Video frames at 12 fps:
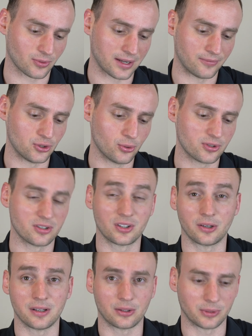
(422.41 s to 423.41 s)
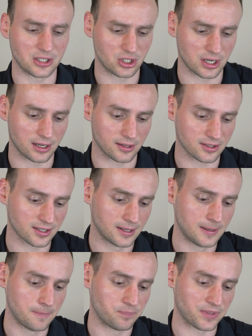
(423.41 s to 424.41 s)
So I have 233 shares
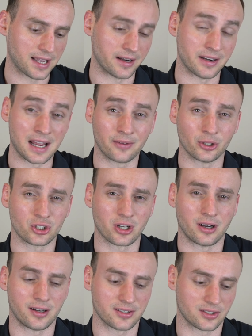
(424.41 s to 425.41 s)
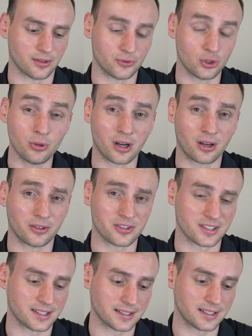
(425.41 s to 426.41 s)
at an average cost of
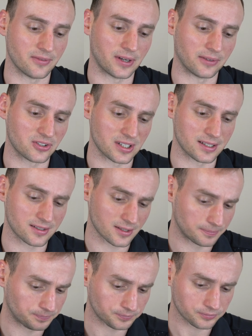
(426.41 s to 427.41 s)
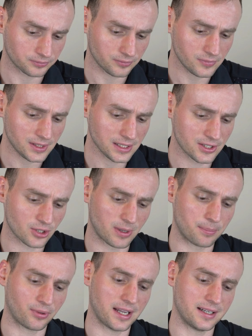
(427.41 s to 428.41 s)
$2.65. So
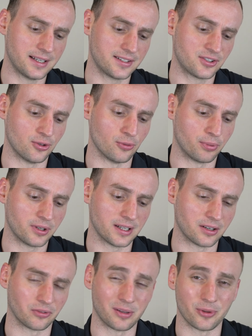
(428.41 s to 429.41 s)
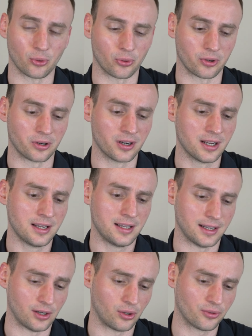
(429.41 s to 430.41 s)
my plan is to put in a limit order
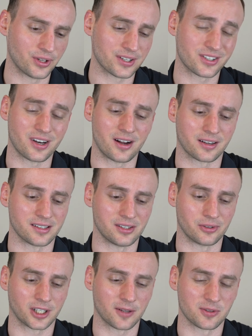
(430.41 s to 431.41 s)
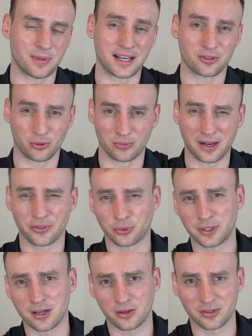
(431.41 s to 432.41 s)
and hold this stock until it comes back to around
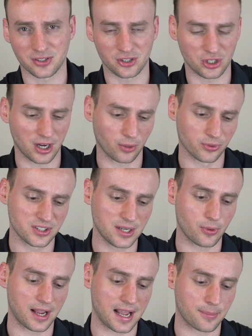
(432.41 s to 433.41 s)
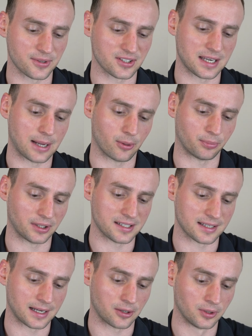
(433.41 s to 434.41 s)
$3 a share. We'll see what happens and how it
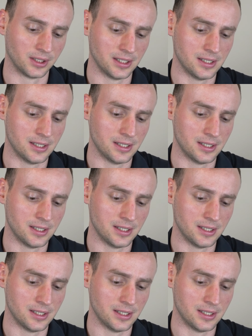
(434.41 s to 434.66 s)
plays out.